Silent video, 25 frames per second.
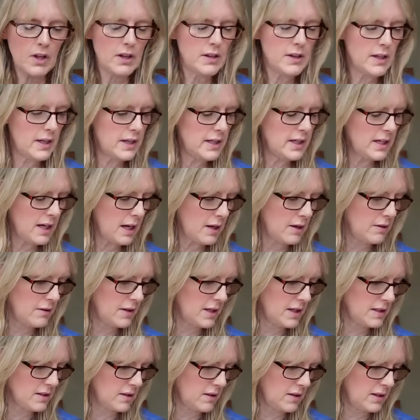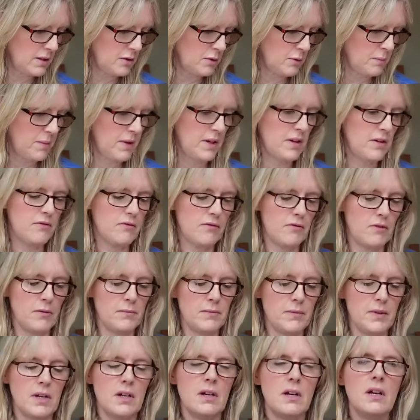There you go. There's our little bit
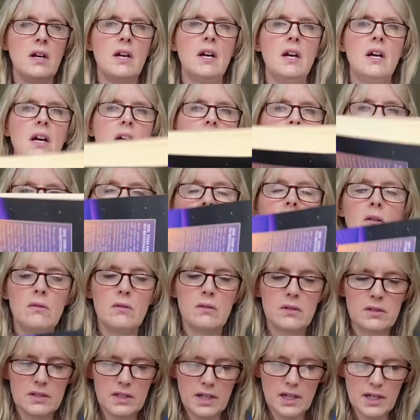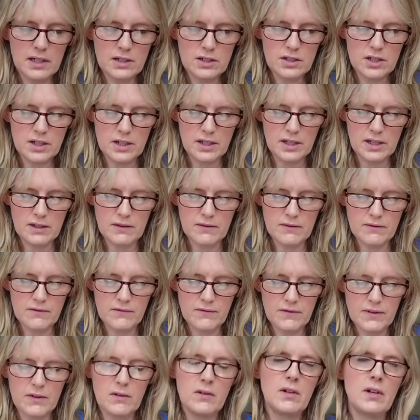from the... Oh, because I actually
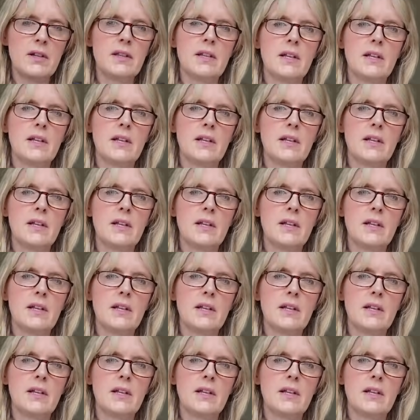feel like